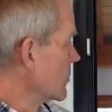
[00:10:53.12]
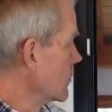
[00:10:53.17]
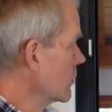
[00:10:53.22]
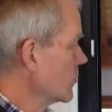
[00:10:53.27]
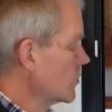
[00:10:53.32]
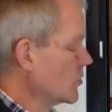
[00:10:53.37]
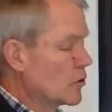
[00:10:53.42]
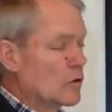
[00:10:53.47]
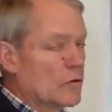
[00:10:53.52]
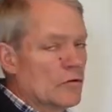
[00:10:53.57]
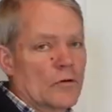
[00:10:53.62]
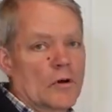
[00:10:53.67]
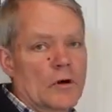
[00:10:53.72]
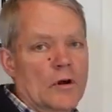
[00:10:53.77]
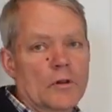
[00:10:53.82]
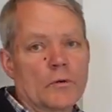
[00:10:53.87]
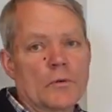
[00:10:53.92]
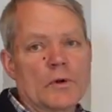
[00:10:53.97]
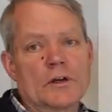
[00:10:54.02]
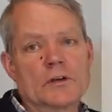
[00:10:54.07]
of a groove.
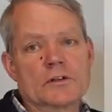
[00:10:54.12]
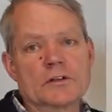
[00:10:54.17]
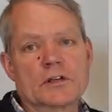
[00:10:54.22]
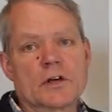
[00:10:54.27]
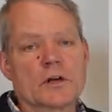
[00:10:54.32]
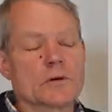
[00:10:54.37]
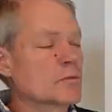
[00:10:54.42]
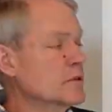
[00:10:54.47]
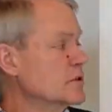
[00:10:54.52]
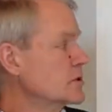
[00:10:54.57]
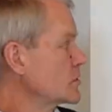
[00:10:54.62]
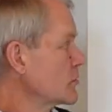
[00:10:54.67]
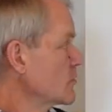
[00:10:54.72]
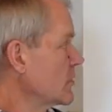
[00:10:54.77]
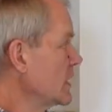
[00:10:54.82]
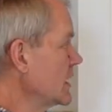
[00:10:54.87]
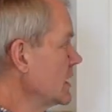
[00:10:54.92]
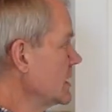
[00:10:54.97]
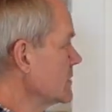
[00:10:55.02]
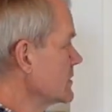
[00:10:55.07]
All the windows come with
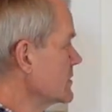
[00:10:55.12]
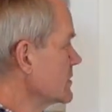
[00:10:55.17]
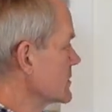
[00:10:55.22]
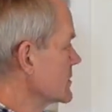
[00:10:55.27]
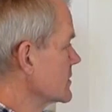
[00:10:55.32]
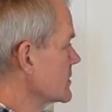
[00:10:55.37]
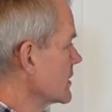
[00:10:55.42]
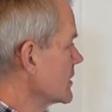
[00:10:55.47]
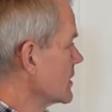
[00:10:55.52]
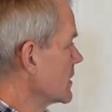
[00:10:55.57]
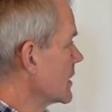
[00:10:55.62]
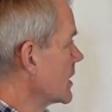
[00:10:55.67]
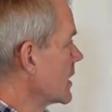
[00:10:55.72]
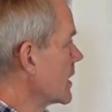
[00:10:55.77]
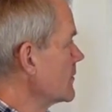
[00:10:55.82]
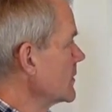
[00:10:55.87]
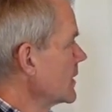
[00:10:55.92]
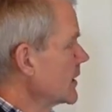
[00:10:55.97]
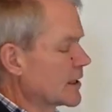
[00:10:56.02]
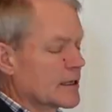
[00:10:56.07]
screens. Uh,
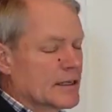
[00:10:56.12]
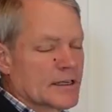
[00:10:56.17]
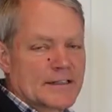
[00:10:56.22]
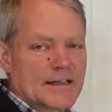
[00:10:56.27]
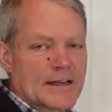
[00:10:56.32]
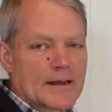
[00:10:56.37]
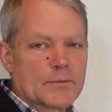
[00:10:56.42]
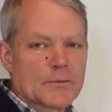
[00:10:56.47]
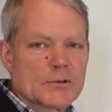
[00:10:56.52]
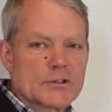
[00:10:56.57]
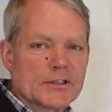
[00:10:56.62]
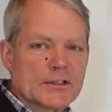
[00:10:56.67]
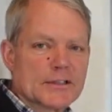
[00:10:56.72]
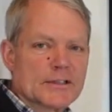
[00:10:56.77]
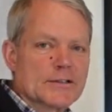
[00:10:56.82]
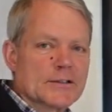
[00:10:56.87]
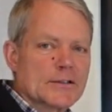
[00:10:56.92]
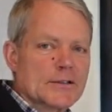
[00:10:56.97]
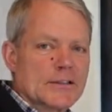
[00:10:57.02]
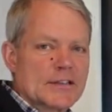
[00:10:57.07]
I'm not going to attempt
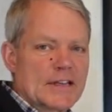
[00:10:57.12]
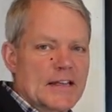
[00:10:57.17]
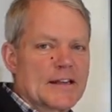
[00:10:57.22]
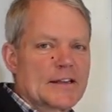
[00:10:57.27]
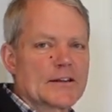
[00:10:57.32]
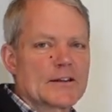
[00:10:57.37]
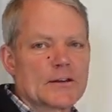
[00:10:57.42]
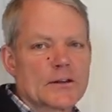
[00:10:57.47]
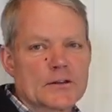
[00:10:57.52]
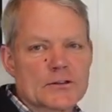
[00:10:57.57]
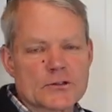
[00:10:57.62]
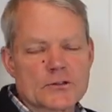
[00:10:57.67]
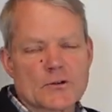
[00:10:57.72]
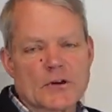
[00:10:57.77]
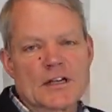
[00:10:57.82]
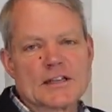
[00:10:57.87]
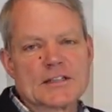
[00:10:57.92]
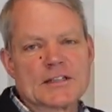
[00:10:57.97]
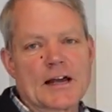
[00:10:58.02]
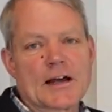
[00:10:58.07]
to take the
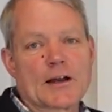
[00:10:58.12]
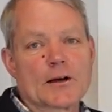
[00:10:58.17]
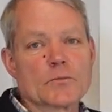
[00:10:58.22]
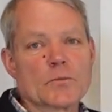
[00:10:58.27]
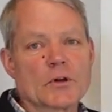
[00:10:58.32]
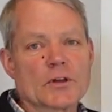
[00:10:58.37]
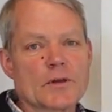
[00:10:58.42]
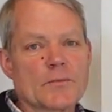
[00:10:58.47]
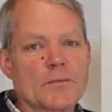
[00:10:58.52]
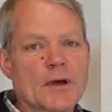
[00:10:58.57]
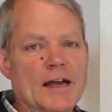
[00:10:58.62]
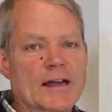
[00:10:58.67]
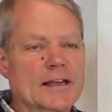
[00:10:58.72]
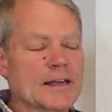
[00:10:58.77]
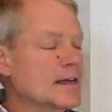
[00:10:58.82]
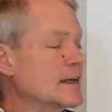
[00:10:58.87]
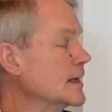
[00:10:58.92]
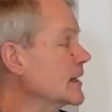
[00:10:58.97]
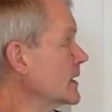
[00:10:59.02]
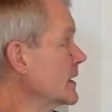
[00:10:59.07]
screens out and put them back
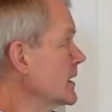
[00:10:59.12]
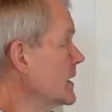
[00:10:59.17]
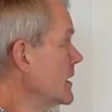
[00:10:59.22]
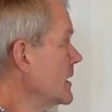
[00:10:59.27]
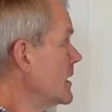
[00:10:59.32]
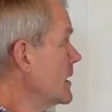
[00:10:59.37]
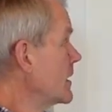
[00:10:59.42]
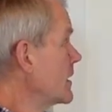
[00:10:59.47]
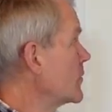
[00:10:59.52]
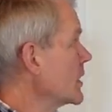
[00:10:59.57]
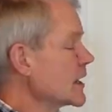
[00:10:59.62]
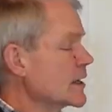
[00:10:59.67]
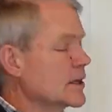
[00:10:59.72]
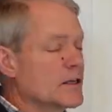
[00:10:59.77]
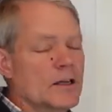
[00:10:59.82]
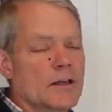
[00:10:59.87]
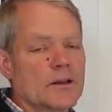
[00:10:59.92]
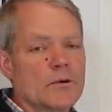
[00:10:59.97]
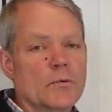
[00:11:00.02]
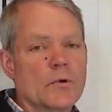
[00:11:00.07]
in,
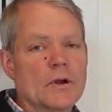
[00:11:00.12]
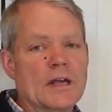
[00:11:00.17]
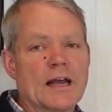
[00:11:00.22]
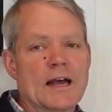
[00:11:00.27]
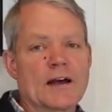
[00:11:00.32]
but we